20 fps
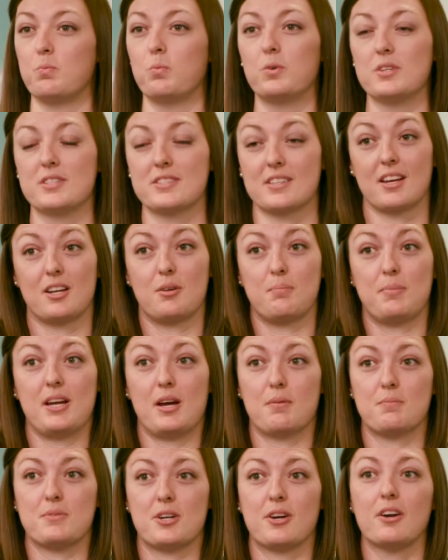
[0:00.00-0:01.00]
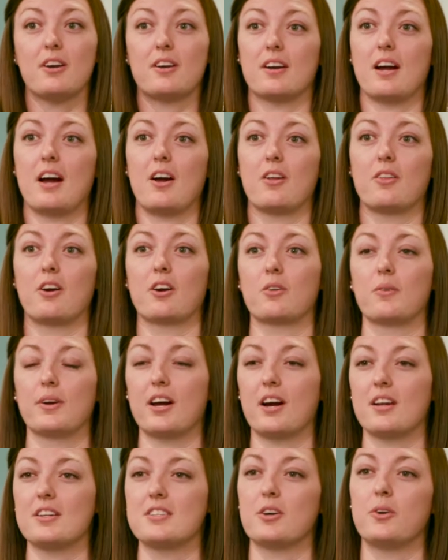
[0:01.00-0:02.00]
was gonna be up to her how long we
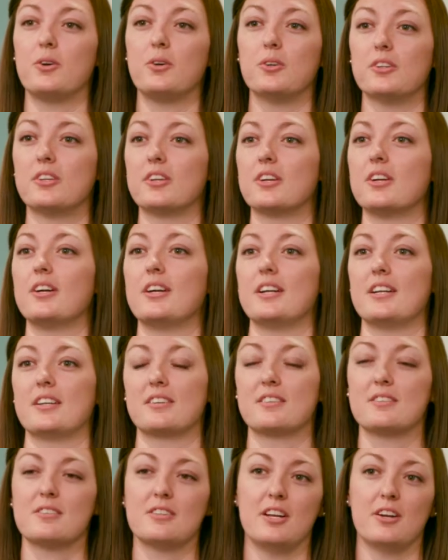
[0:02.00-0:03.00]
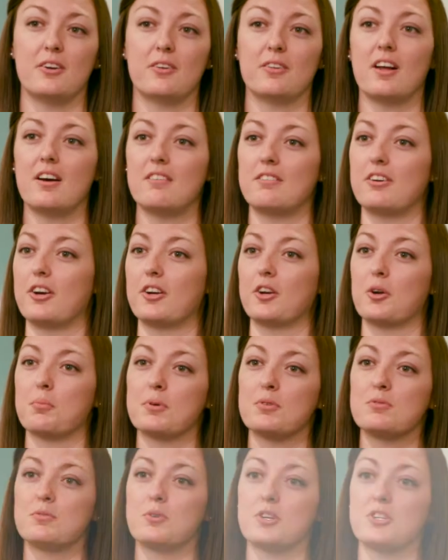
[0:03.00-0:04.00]
got to hold her and love on her
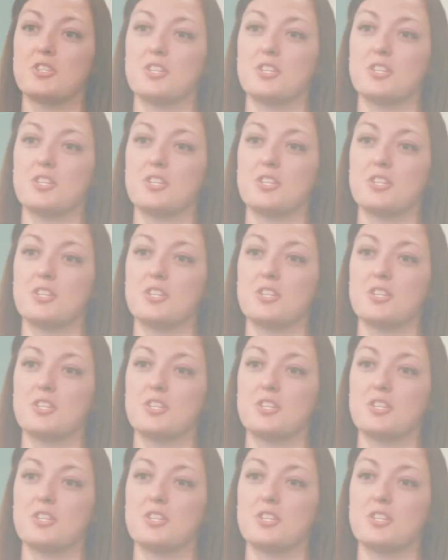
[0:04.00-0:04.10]
before